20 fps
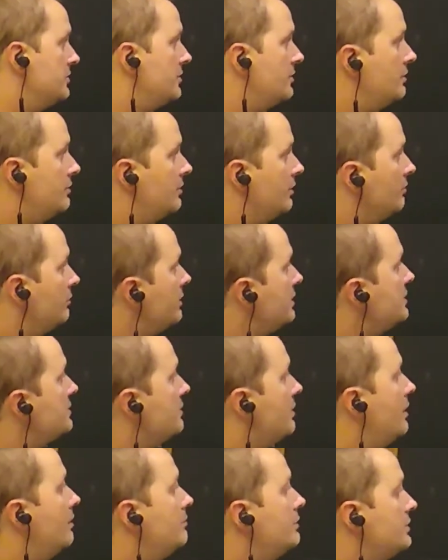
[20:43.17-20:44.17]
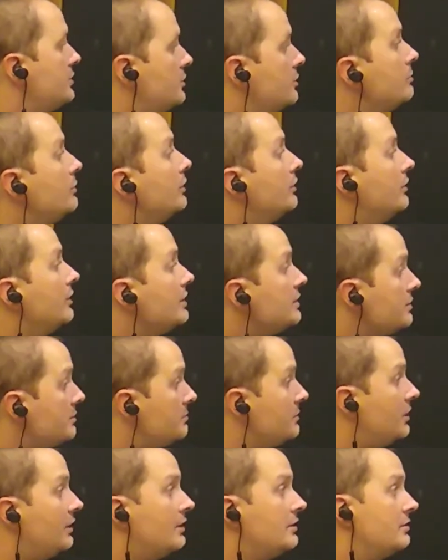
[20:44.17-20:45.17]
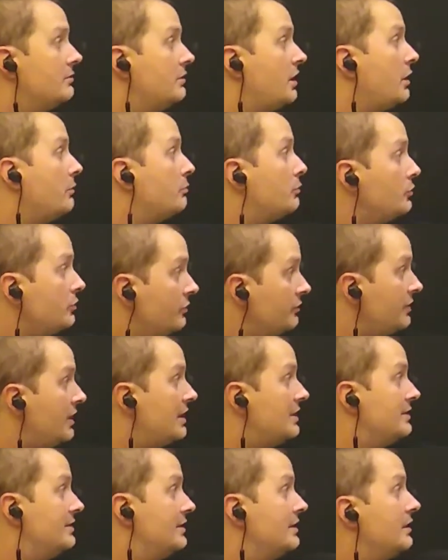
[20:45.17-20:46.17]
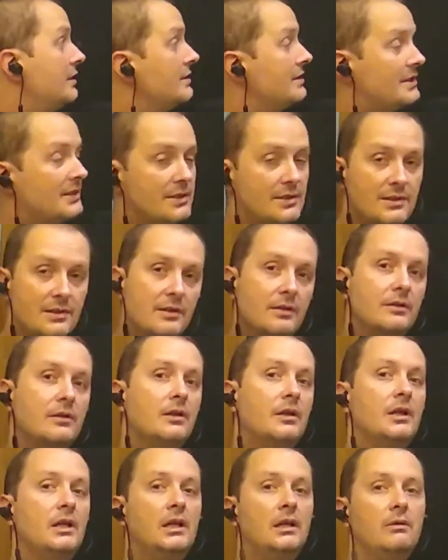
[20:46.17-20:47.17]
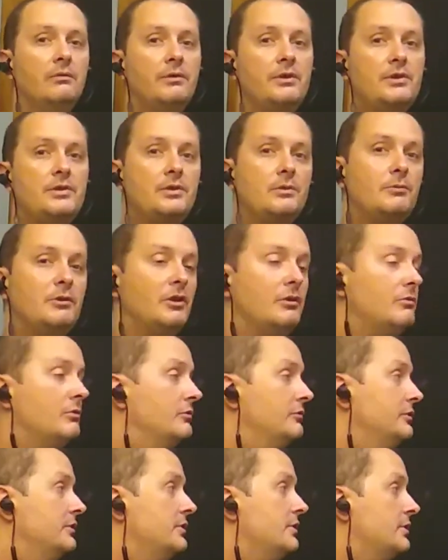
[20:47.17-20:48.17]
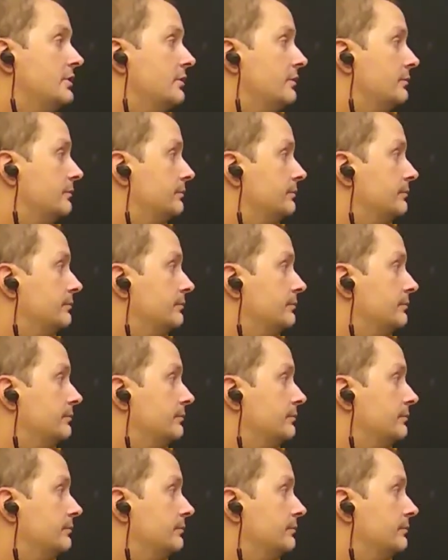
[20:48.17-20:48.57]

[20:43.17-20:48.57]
So the reason I'm assuming this is because I want to prove that it's inconsistent with assuming equivalence.